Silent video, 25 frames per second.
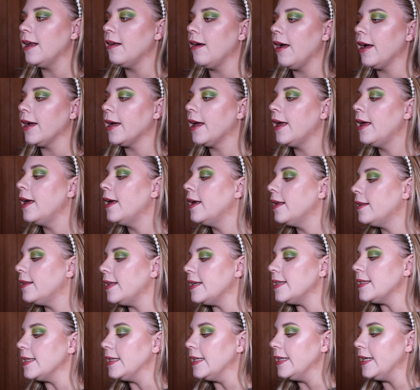Like,
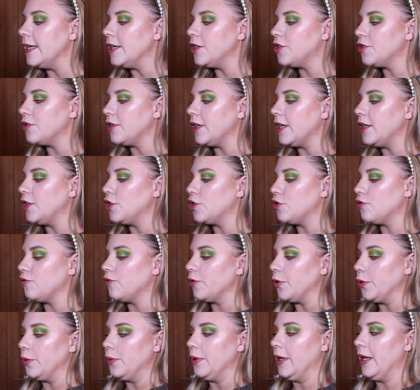this literally
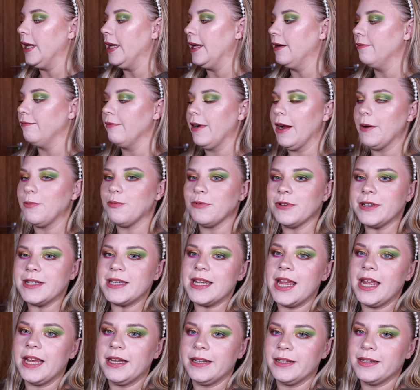truly
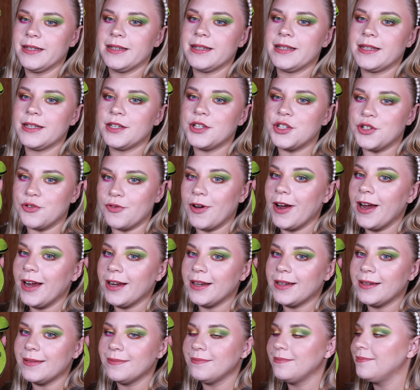represents
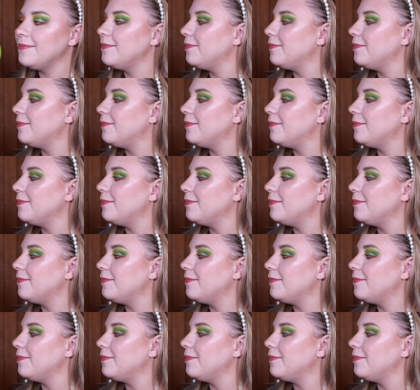Shrek.